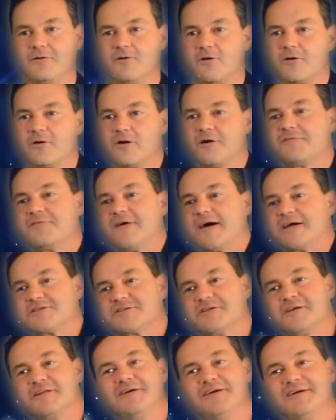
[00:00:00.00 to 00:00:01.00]
or if I
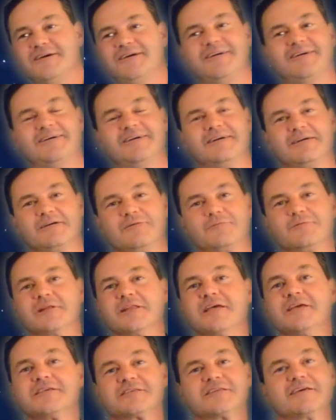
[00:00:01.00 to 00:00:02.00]
should
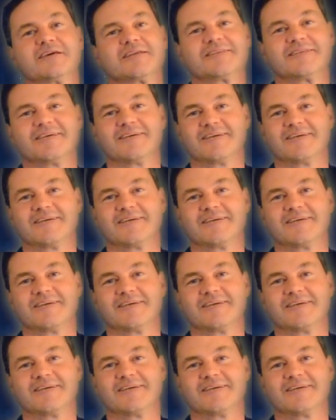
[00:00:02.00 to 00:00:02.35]
release it